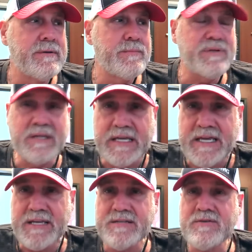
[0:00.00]

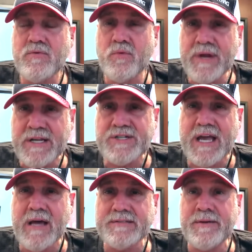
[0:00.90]
please reach
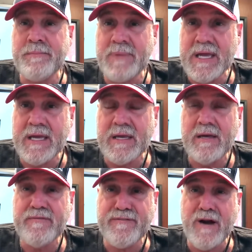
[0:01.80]
out to me,
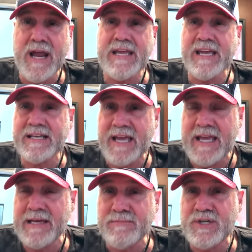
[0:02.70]
Frank at
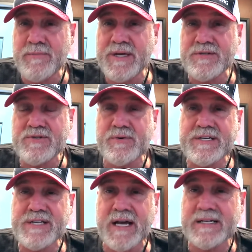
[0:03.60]

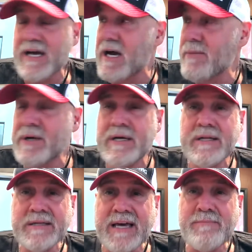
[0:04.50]
kmgministries.com.
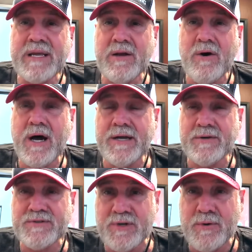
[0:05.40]
Let me know how you're
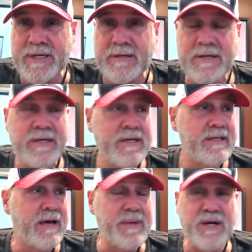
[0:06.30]
doing.
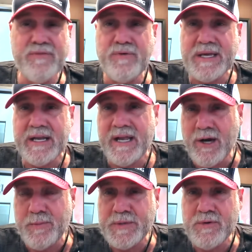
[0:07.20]
Let me know if we can
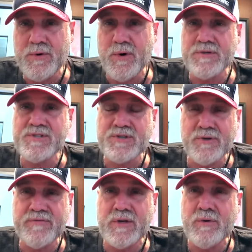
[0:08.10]
help you or
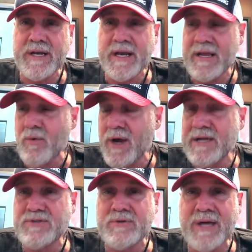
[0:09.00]
serve you in any way.
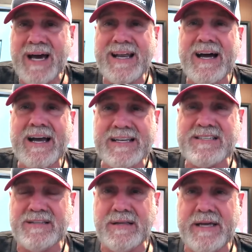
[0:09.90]
Do not
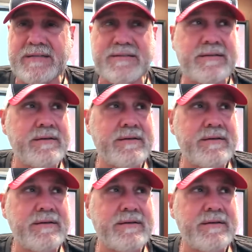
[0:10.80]
isolate.